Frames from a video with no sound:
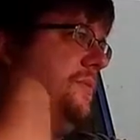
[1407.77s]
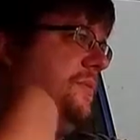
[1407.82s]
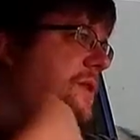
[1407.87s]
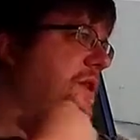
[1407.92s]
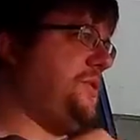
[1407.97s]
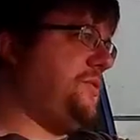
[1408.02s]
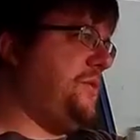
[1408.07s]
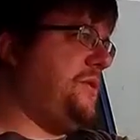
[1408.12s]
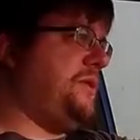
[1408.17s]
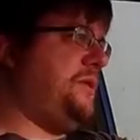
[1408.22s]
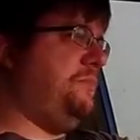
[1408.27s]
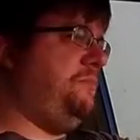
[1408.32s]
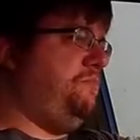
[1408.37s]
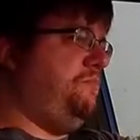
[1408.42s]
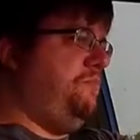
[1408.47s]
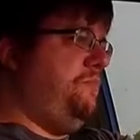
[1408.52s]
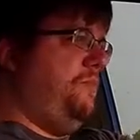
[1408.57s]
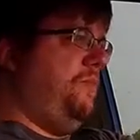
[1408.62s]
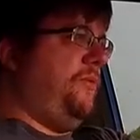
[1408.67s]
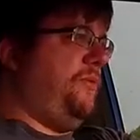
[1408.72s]
this one's,
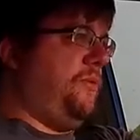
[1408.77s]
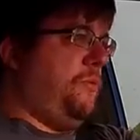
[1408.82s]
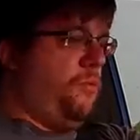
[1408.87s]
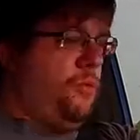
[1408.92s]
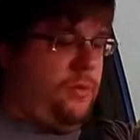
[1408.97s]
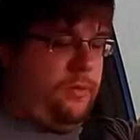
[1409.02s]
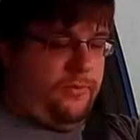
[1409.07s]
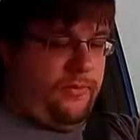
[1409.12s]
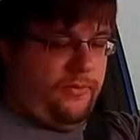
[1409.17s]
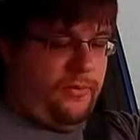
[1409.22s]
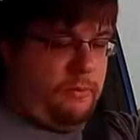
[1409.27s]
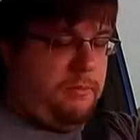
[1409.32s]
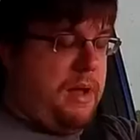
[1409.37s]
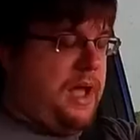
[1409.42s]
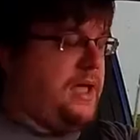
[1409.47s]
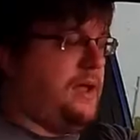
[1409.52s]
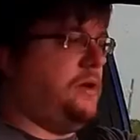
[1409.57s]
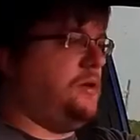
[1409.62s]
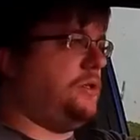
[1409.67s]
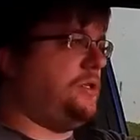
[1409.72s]
from, from
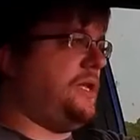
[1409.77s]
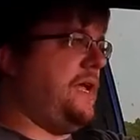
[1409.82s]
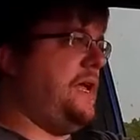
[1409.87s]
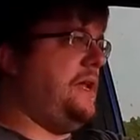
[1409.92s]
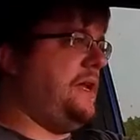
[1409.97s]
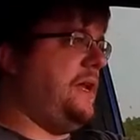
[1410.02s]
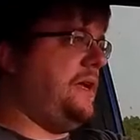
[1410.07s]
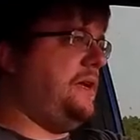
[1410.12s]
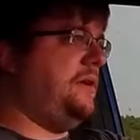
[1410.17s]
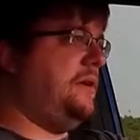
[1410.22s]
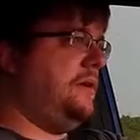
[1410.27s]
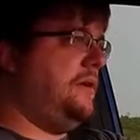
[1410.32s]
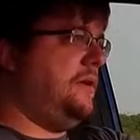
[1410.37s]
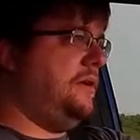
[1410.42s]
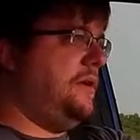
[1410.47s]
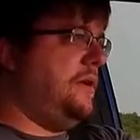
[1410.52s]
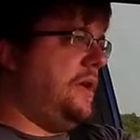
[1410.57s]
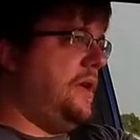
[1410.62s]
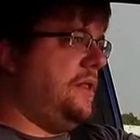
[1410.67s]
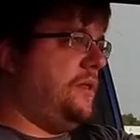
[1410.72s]
my understanding
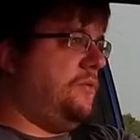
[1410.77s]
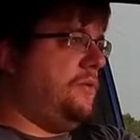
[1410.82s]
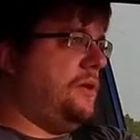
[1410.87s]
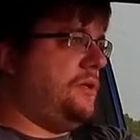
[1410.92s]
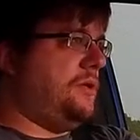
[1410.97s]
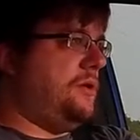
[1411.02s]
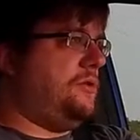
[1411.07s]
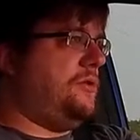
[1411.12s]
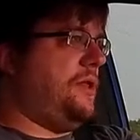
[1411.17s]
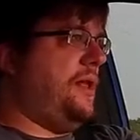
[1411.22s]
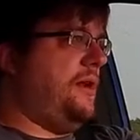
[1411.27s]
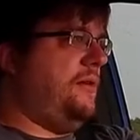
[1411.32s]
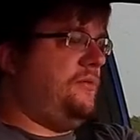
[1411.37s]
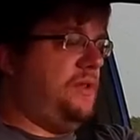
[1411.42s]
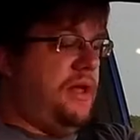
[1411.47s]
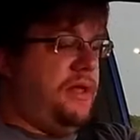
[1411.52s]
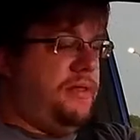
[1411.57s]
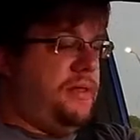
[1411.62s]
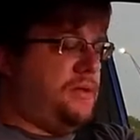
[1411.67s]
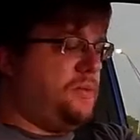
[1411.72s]
and the research that I've
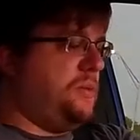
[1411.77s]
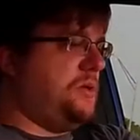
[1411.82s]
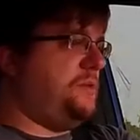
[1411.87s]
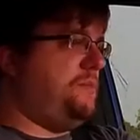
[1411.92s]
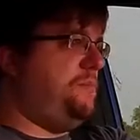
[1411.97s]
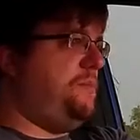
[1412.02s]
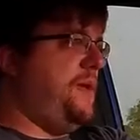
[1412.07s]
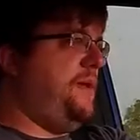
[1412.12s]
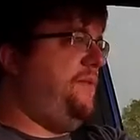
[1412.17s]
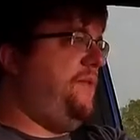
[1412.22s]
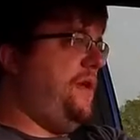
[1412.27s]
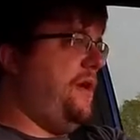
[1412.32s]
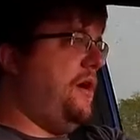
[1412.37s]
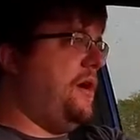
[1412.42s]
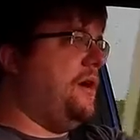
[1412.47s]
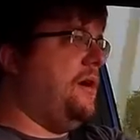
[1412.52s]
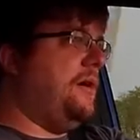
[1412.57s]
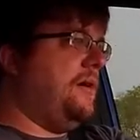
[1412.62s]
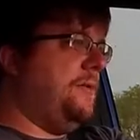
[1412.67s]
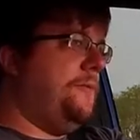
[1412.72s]
done, this one's beefier,